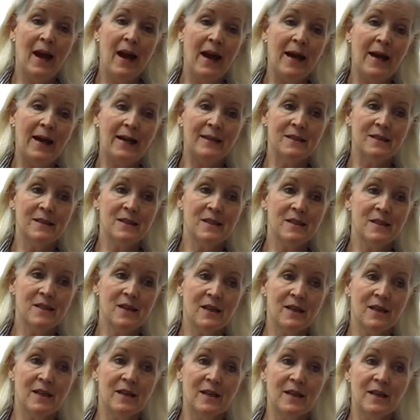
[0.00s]
and
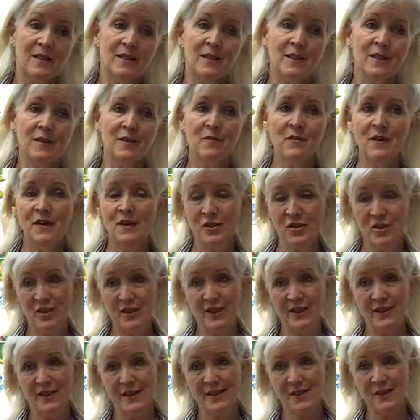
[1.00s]
until
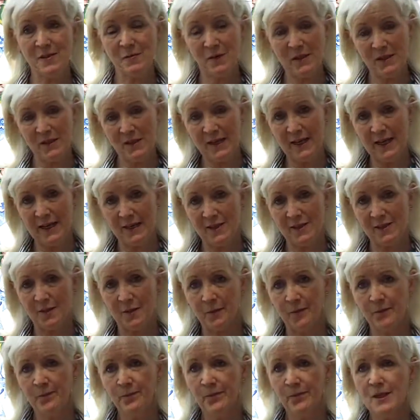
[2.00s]
eventually, 6 months later,
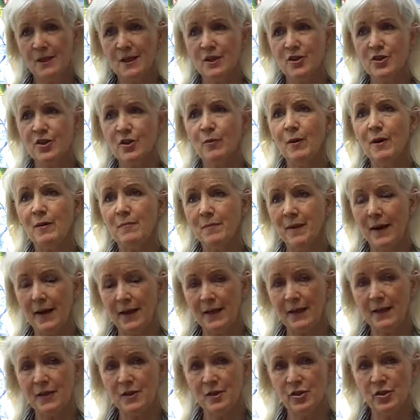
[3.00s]
she went
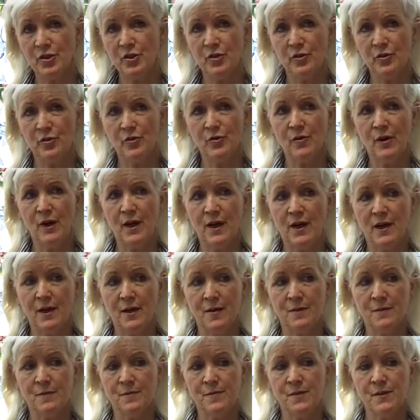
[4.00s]
back to
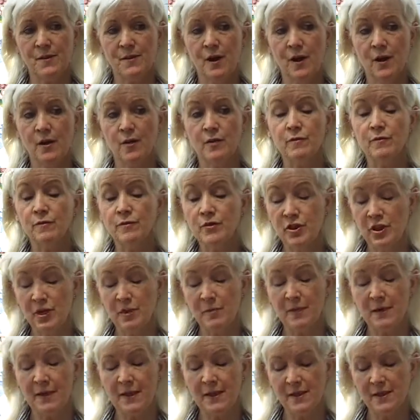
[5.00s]
her own
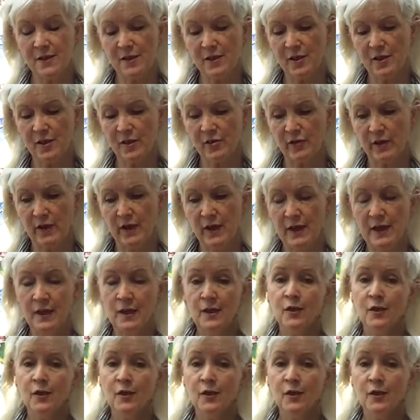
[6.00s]
GP surgery.